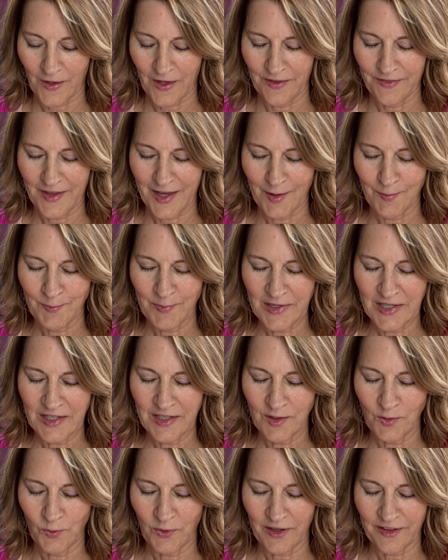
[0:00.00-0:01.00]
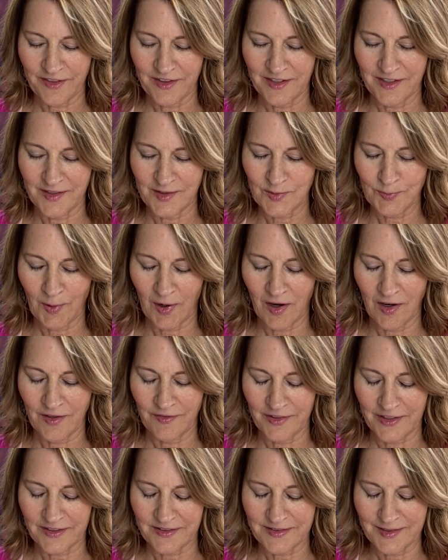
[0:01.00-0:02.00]
And that being with it is part of
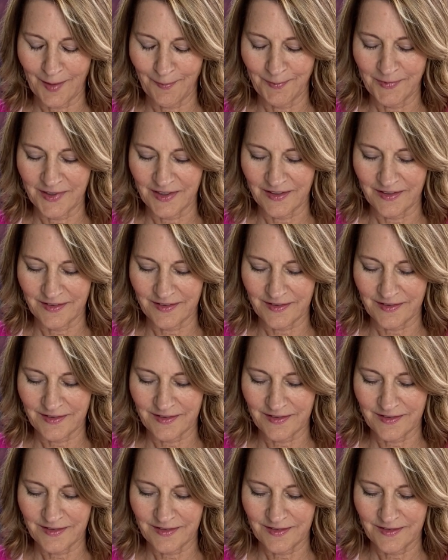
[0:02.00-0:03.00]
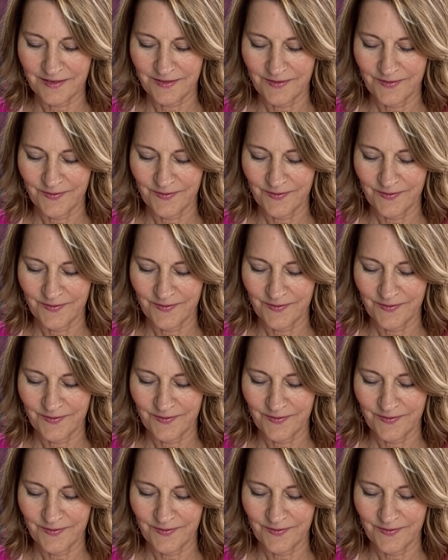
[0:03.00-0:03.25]
acceptance.